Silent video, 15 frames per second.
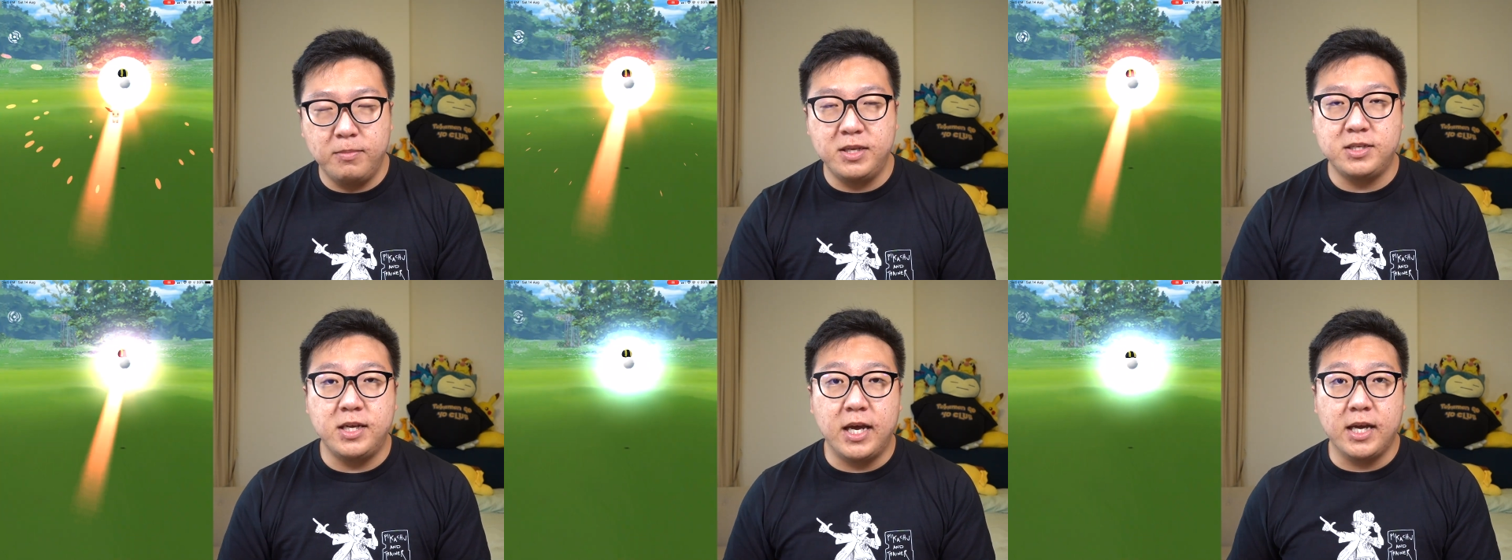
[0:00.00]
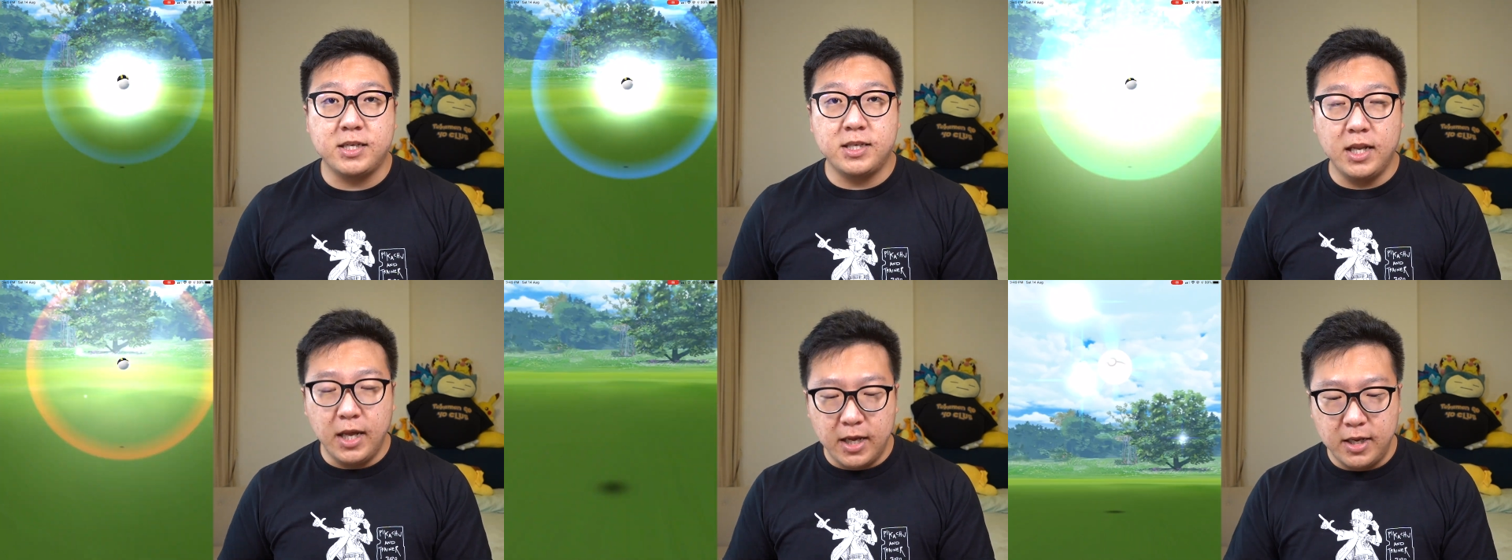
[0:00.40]
I missed the
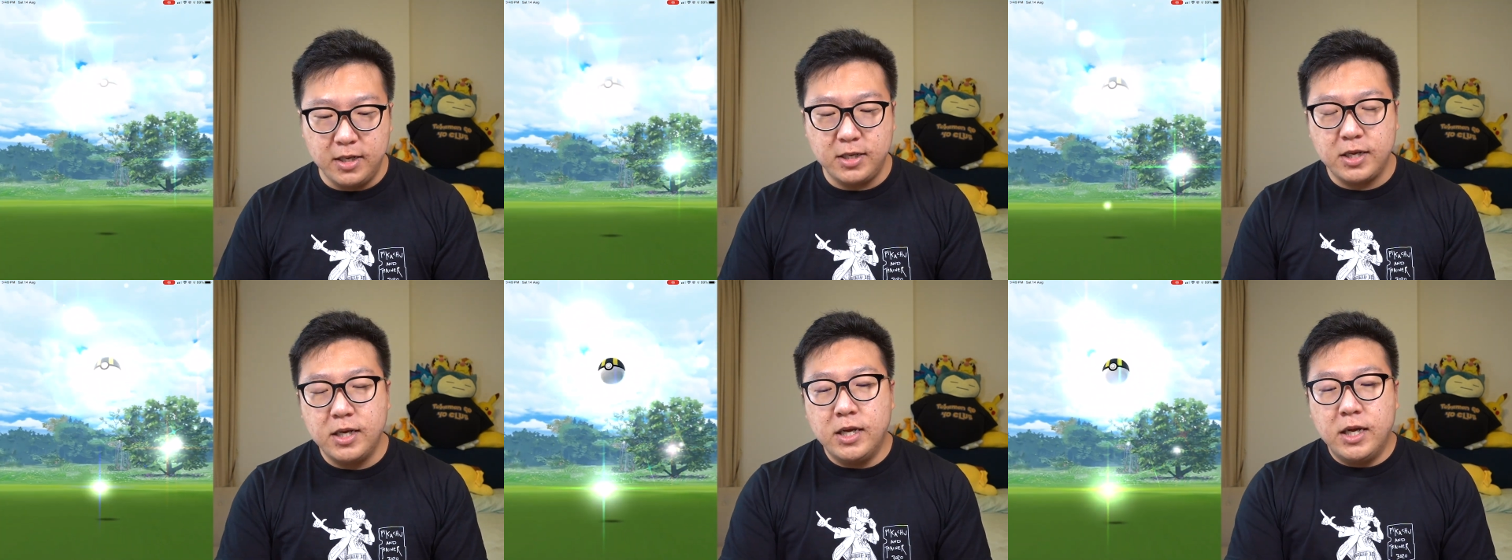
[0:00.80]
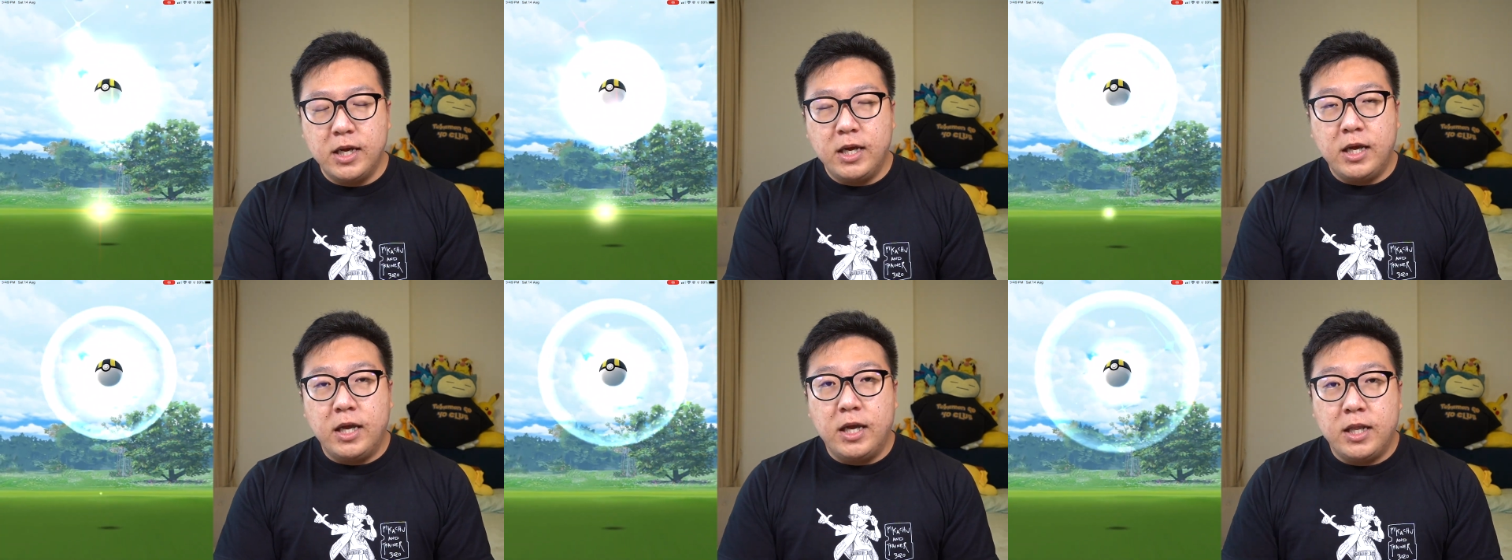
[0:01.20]
excellent,
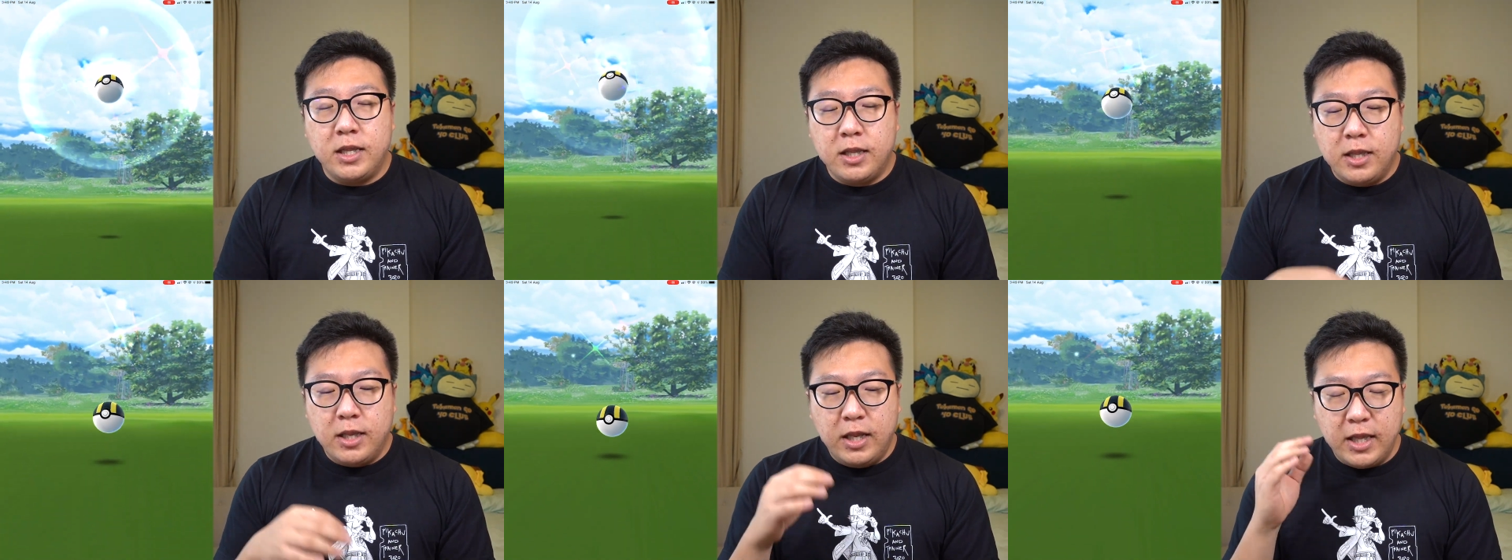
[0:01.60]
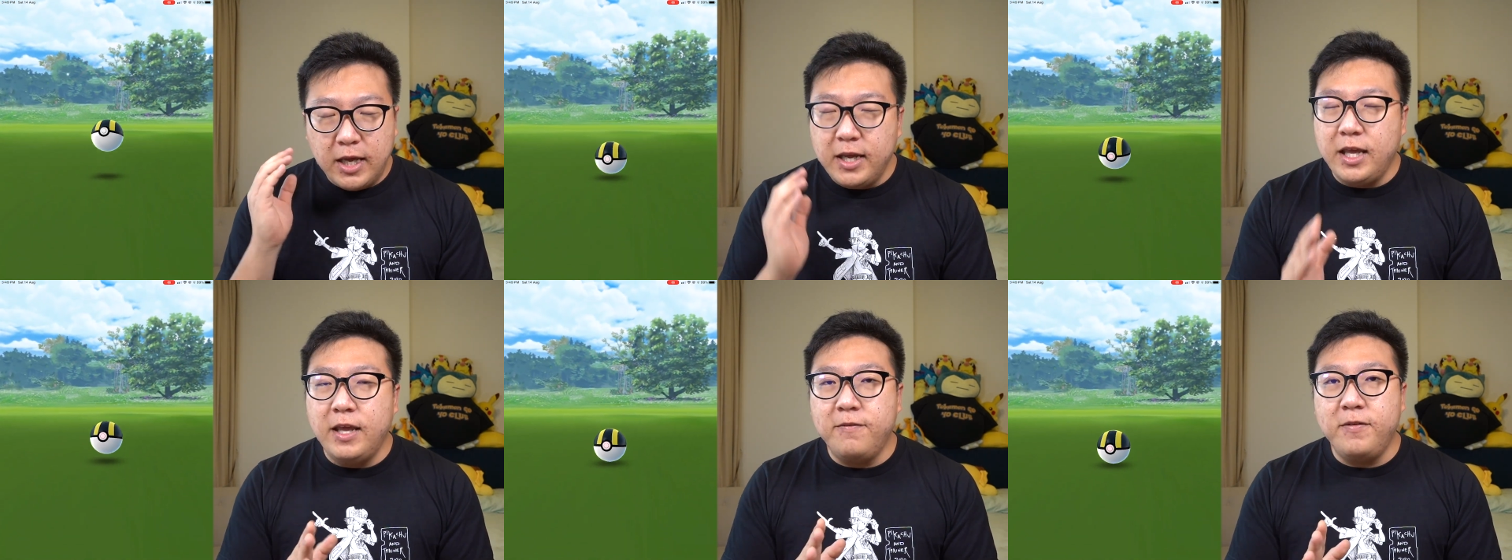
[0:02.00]

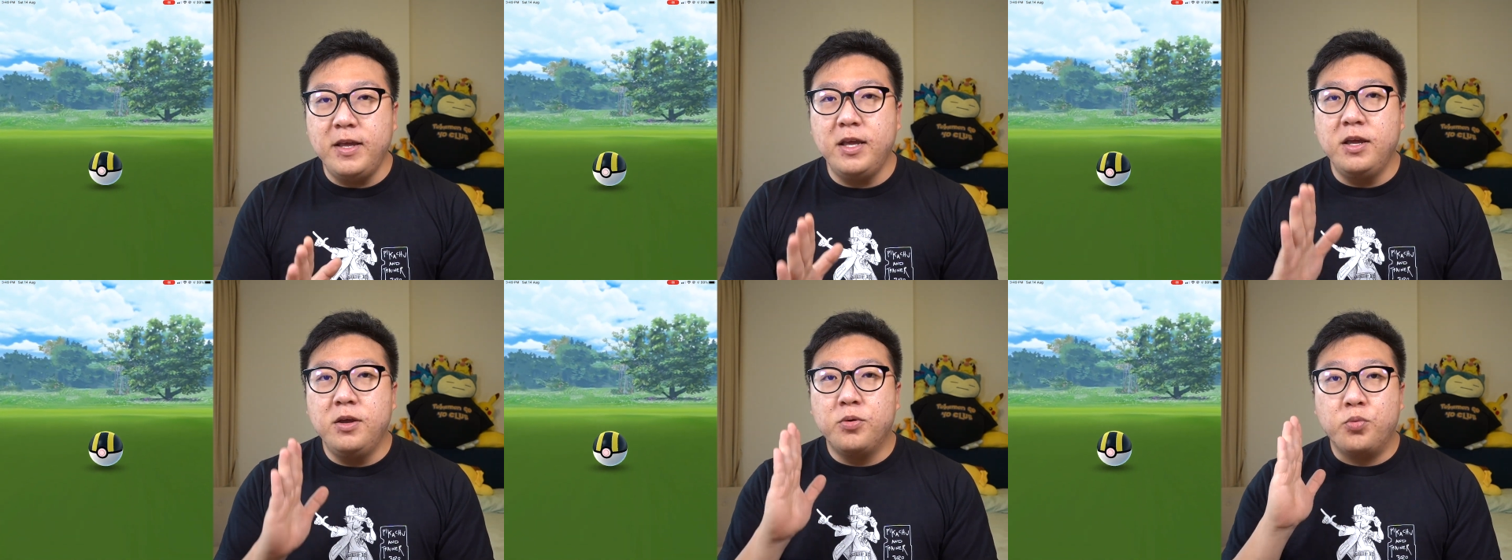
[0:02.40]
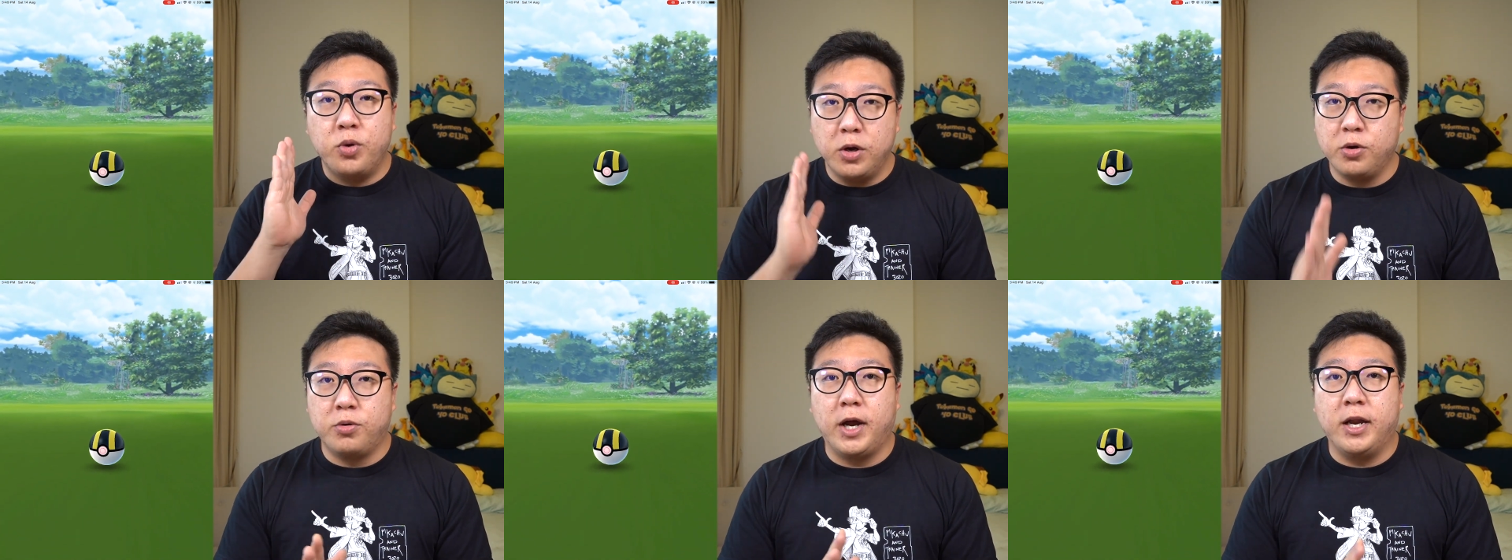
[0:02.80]
the Eevee
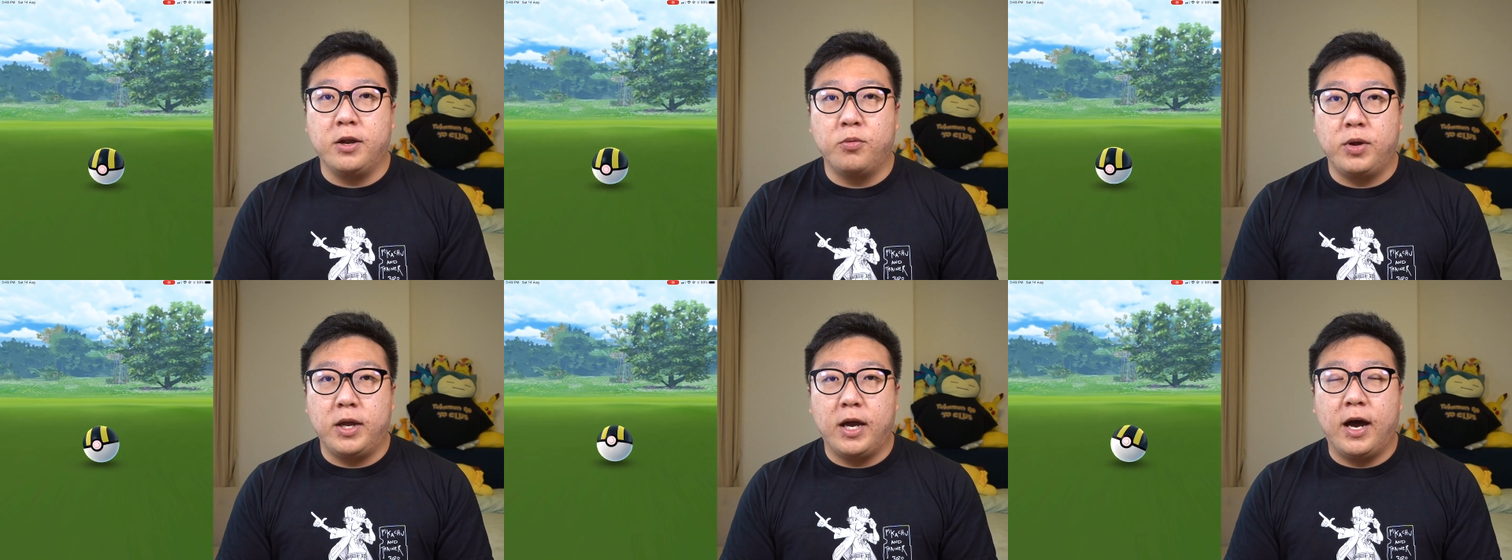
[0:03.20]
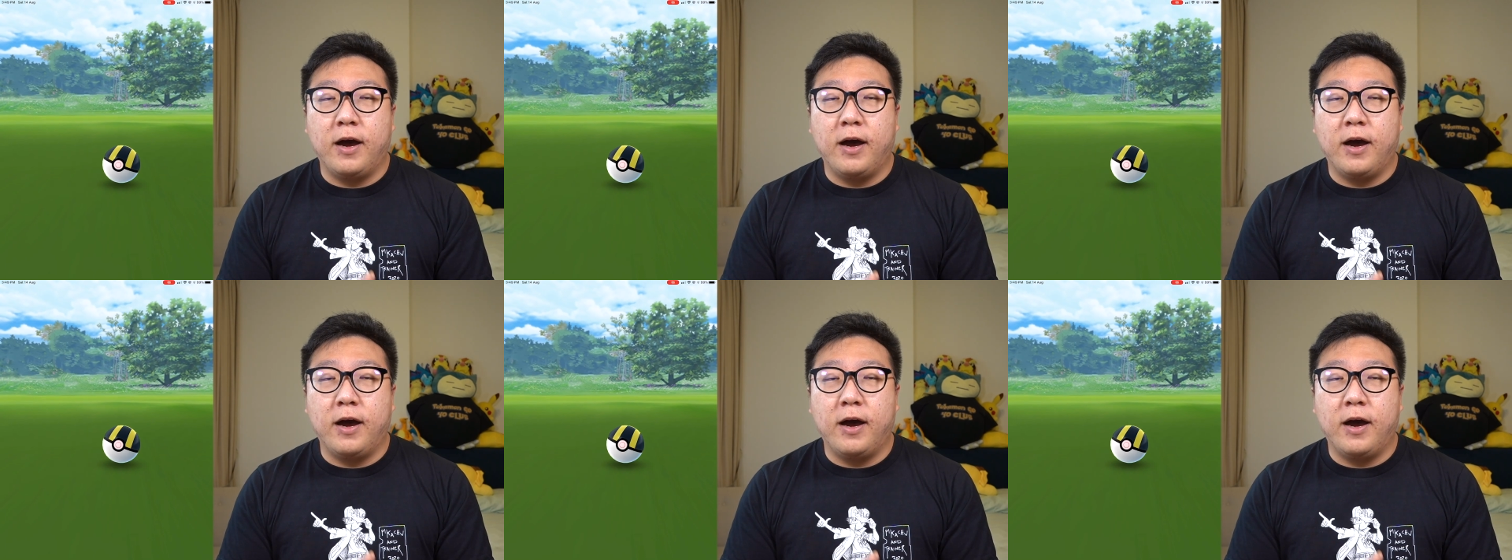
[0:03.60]
will run away